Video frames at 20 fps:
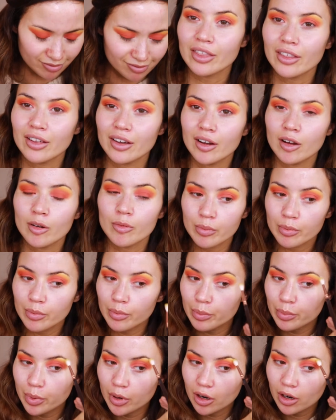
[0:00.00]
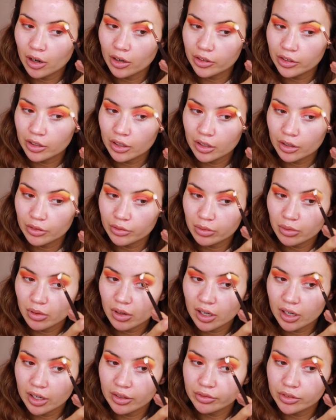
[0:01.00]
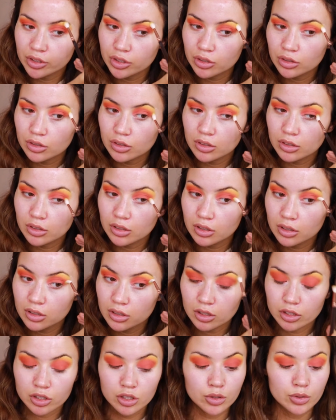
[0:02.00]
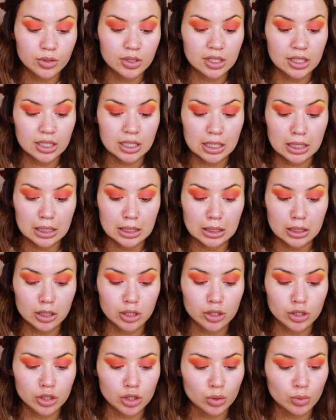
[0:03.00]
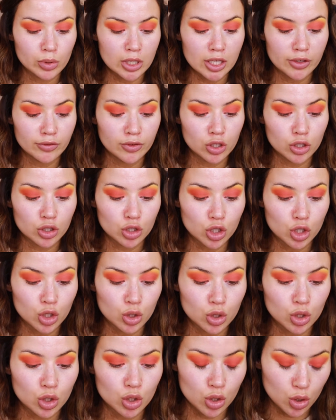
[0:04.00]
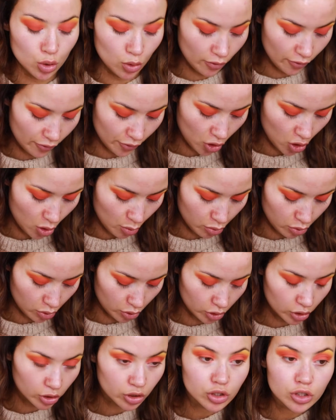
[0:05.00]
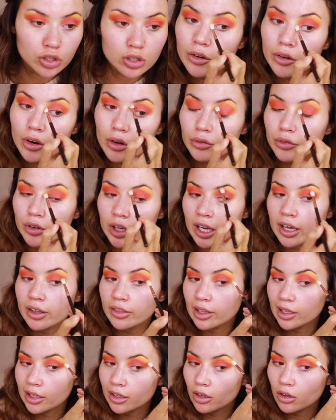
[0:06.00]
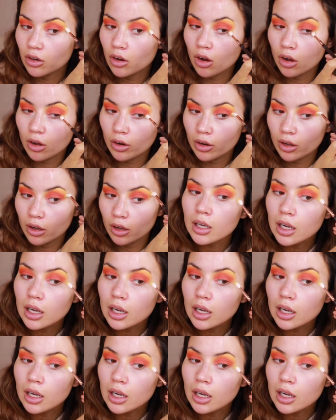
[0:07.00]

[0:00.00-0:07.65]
the border of what I've done, using the Zoeva 224 brush. Not forgetting the inner corner